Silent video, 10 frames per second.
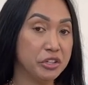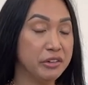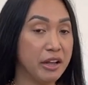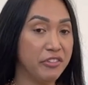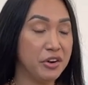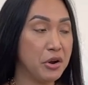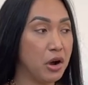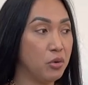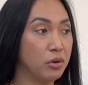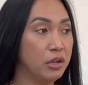You'll never
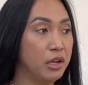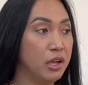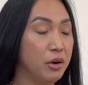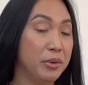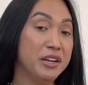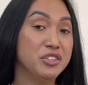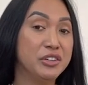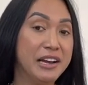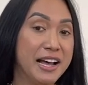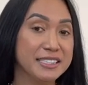know when is
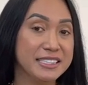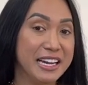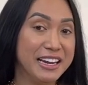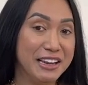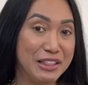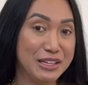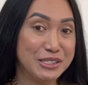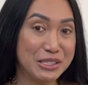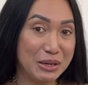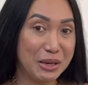your last day in
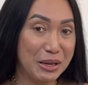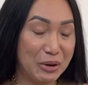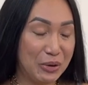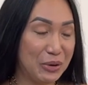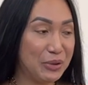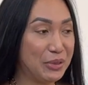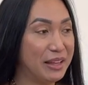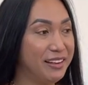this earth.